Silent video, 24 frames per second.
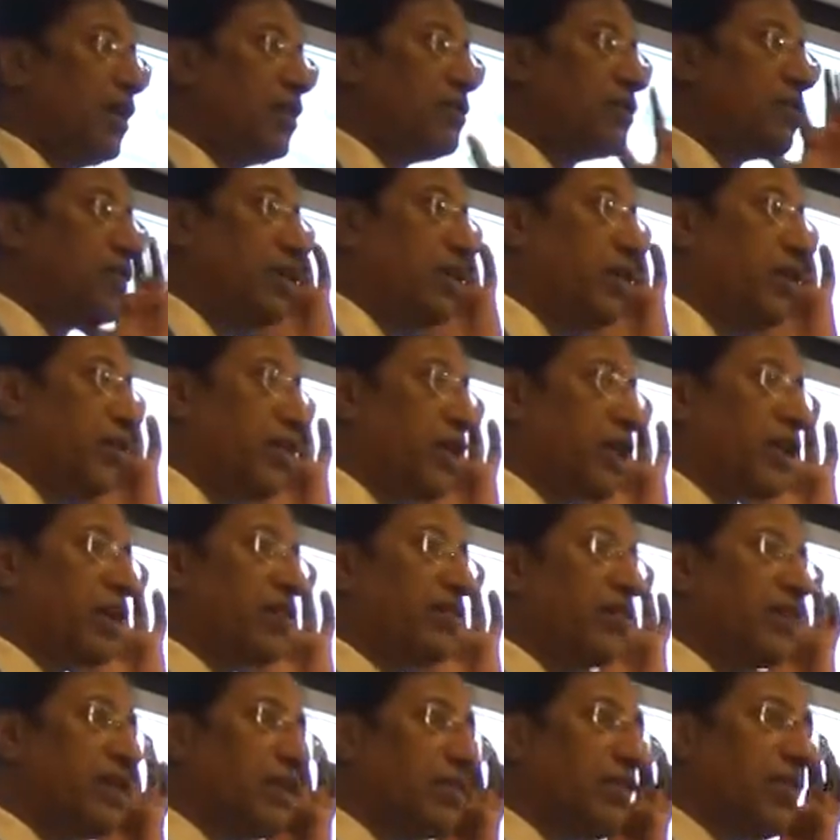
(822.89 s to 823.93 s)
So
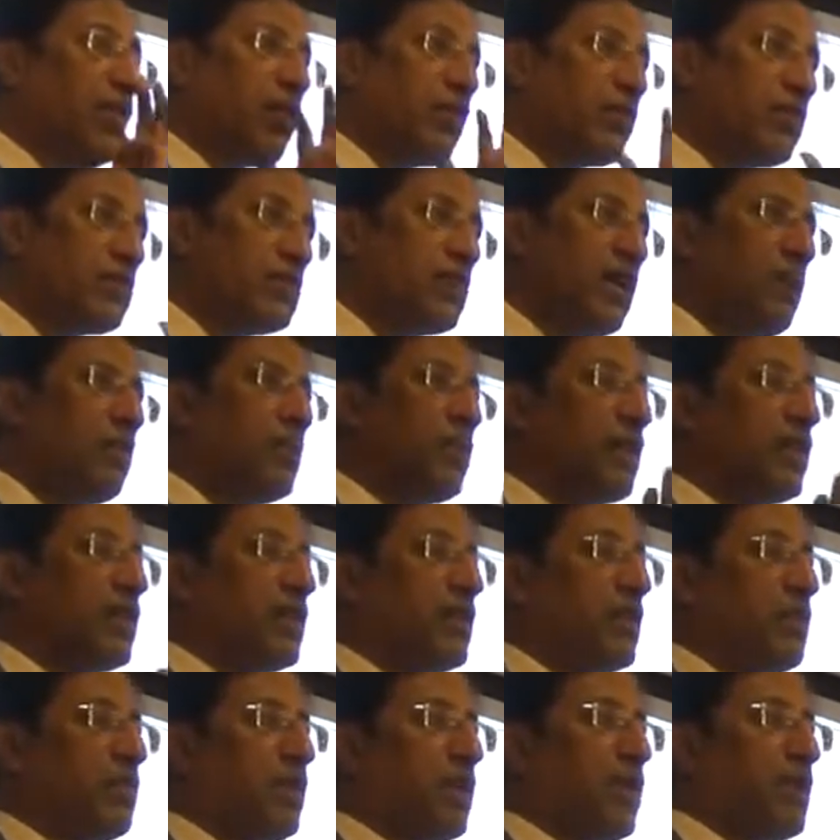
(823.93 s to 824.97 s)
effectively what was happening
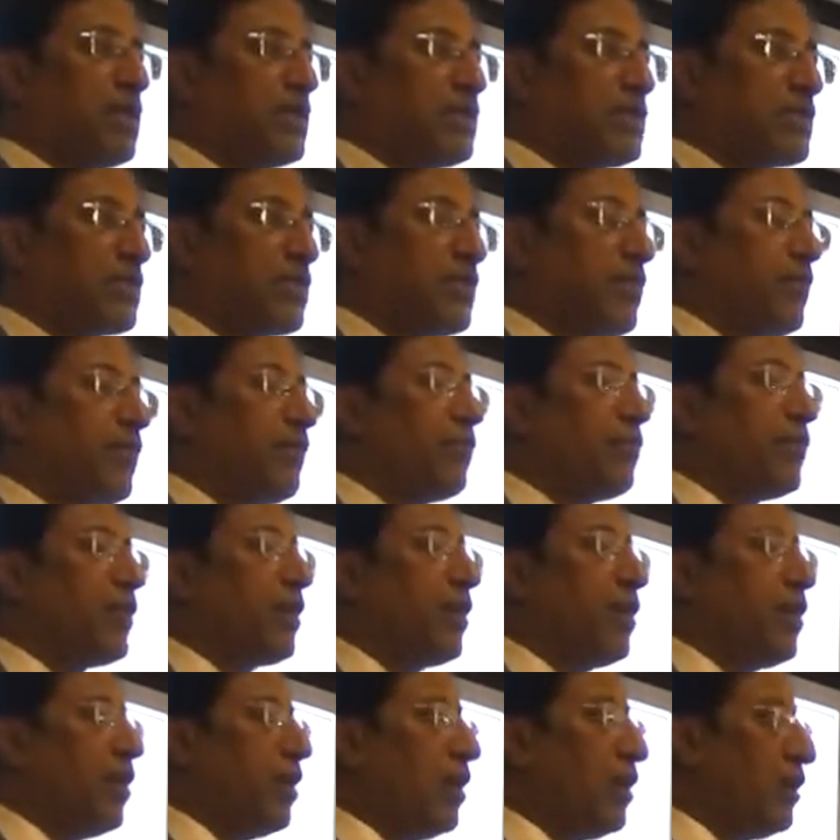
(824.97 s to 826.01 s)
in the past,
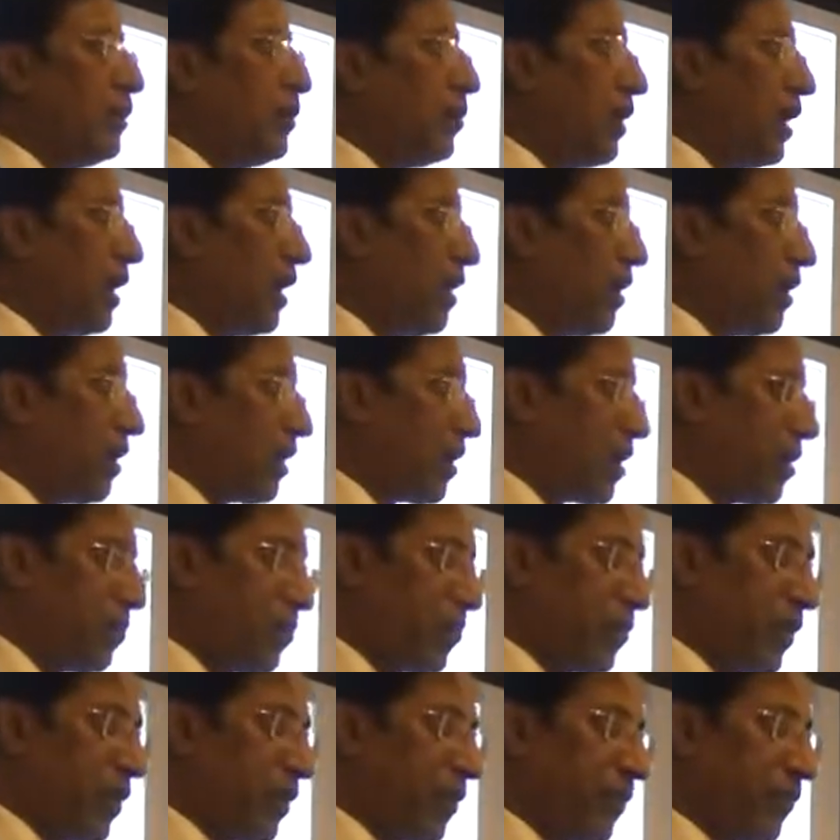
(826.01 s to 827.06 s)
you had a
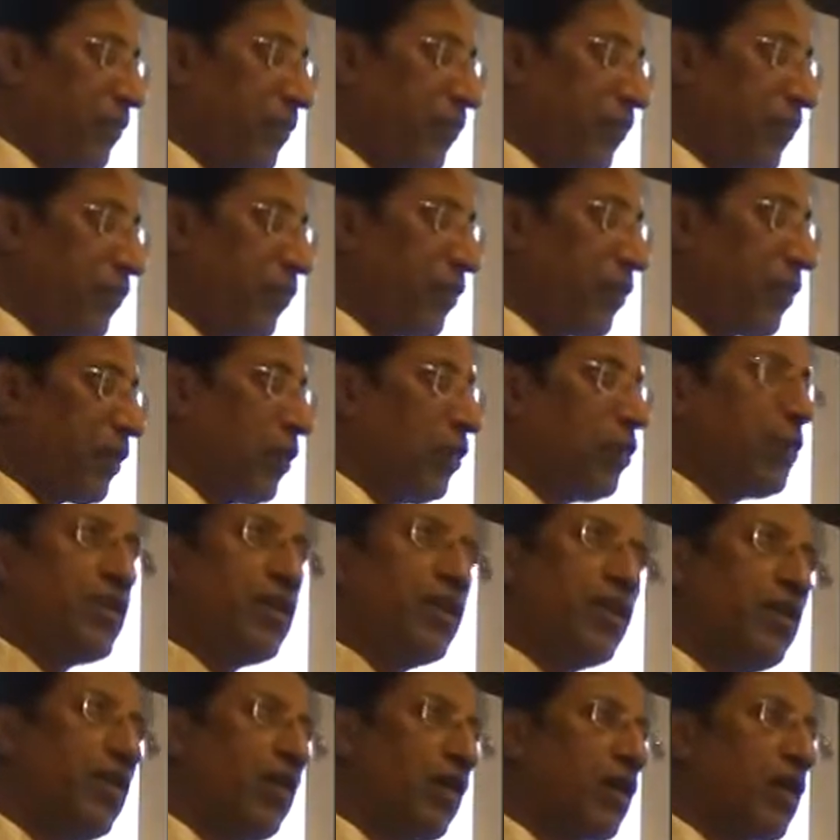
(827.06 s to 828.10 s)
company, you
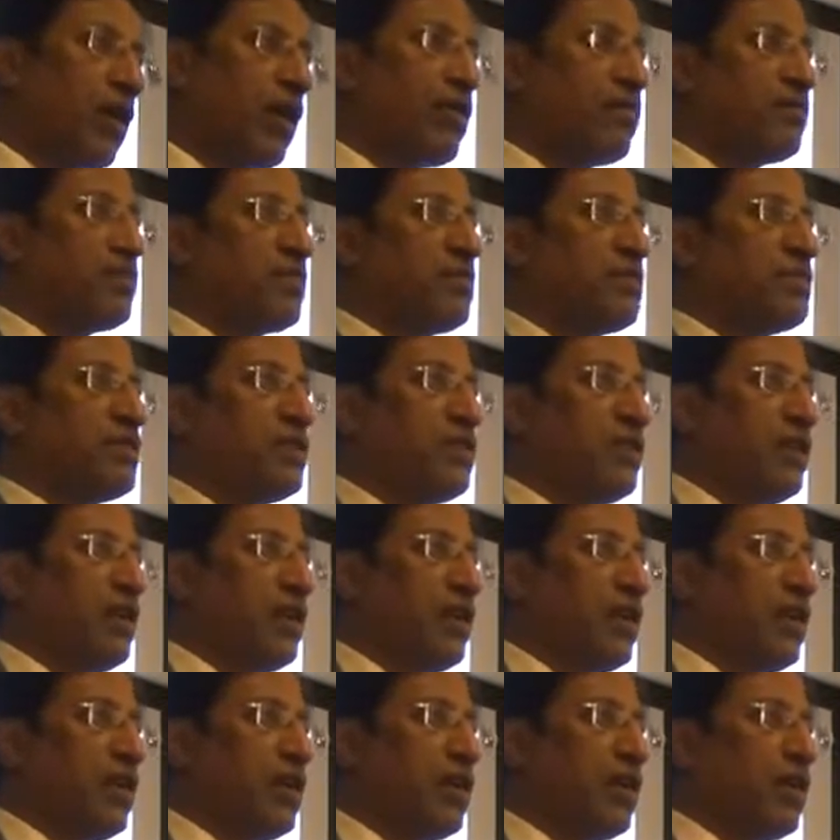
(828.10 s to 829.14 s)
did not have subsidiary.
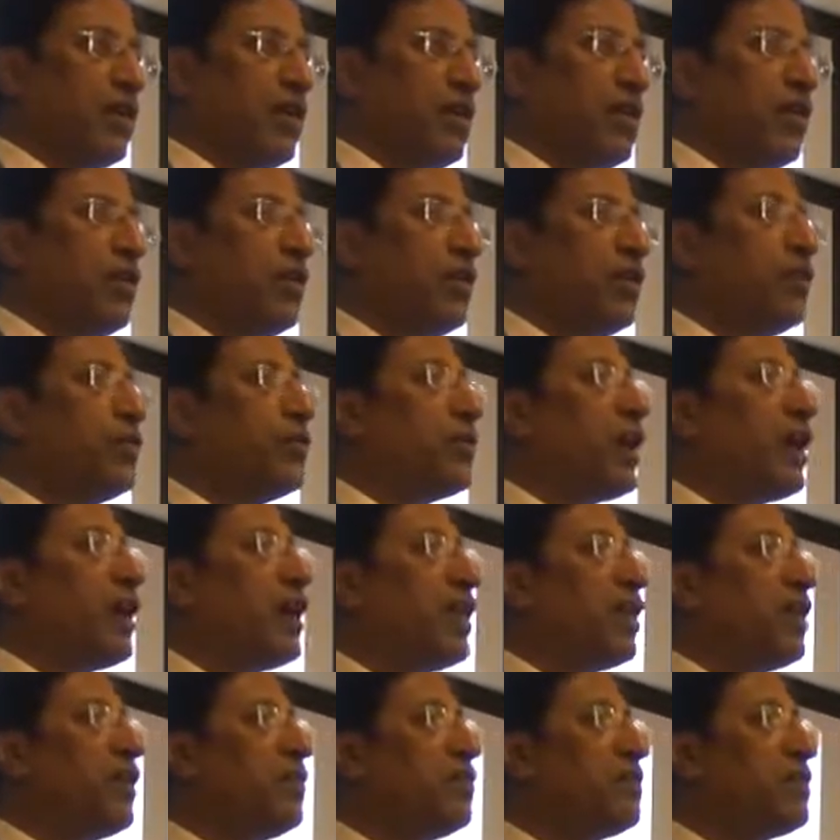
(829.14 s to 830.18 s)
You had
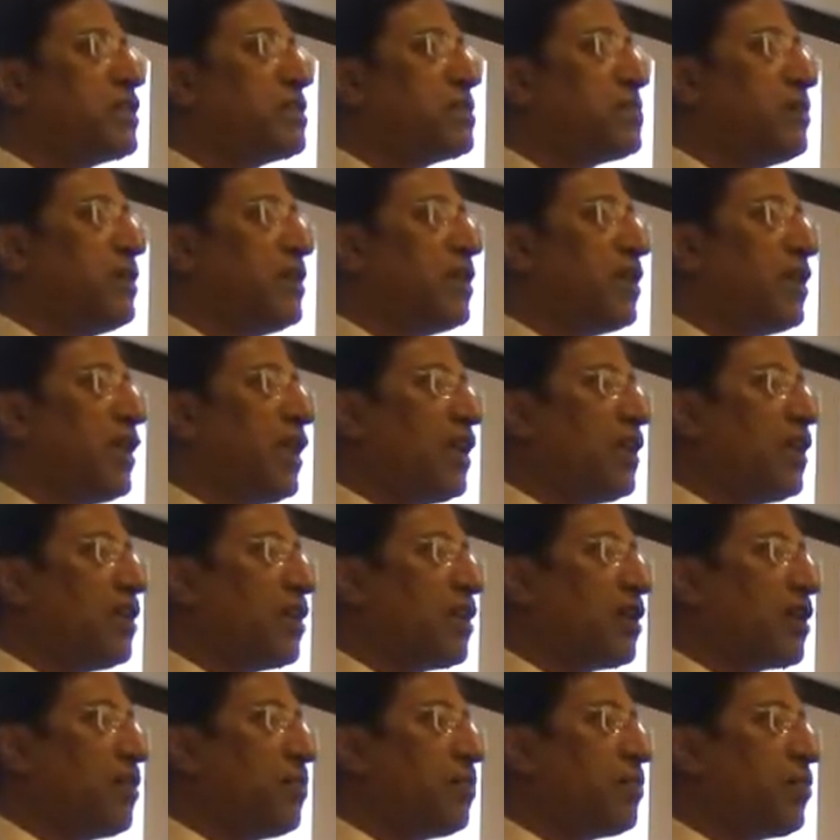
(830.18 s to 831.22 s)
an investment in another
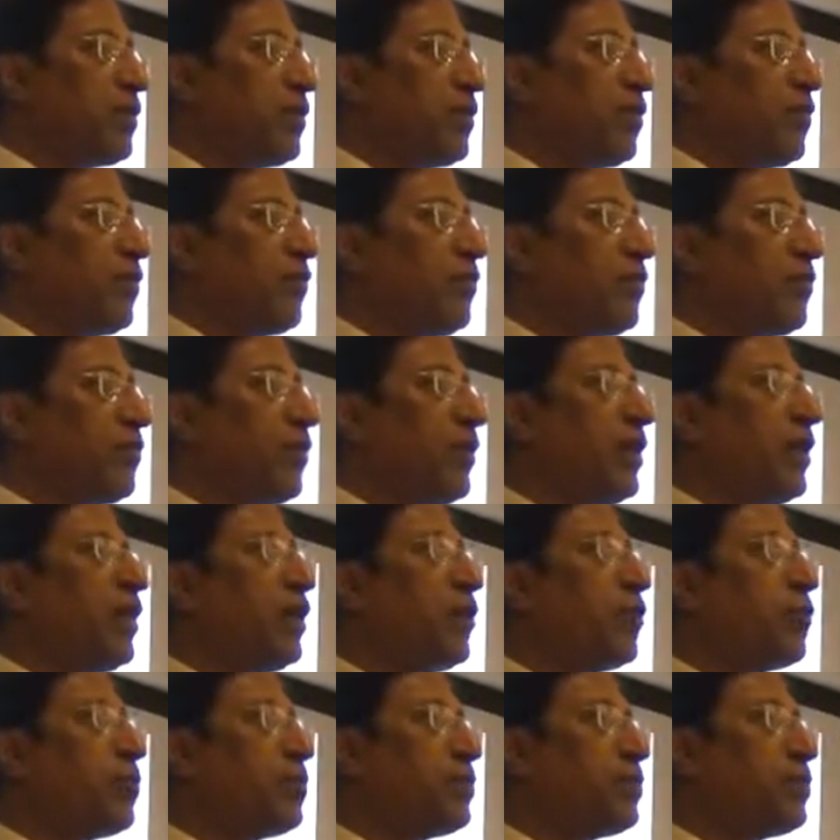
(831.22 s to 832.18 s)
company of 22%.